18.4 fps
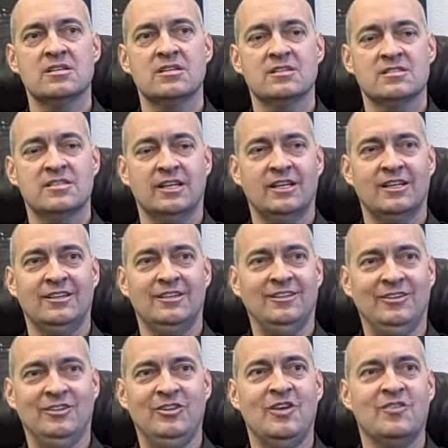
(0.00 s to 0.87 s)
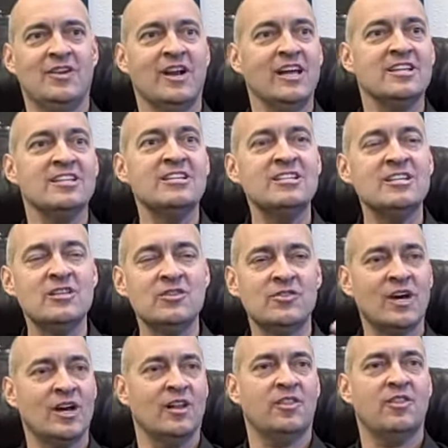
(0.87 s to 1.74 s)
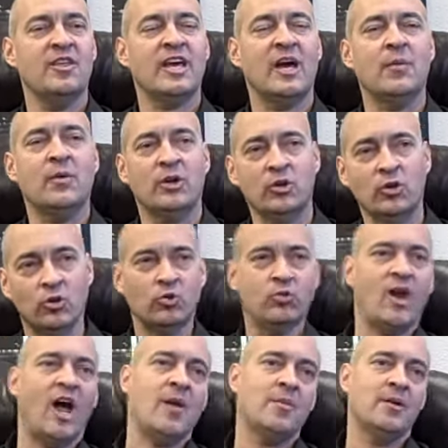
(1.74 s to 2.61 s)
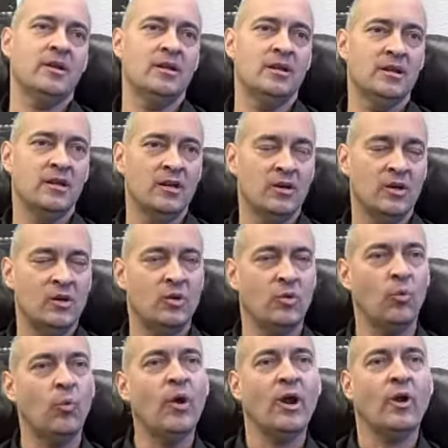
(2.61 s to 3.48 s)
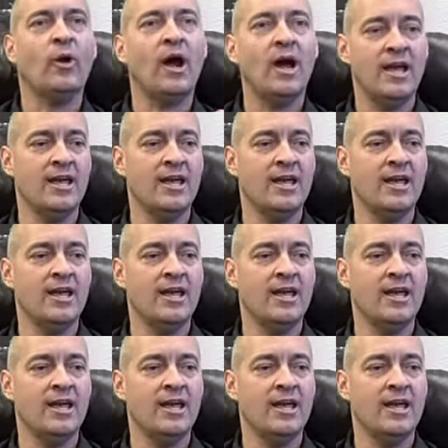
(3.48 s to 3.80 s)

it's like, you have an idea, you've got a thing, I want to go grab it where I